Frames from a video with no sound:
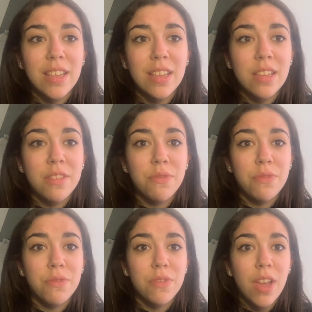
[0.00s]
If
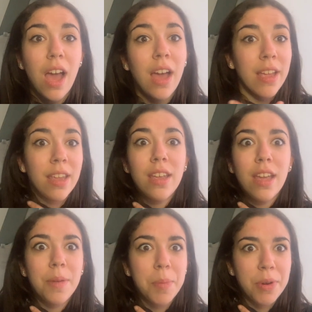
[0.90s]
I
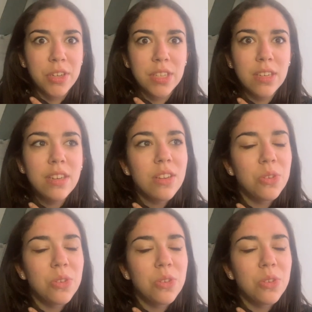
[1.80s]
am a person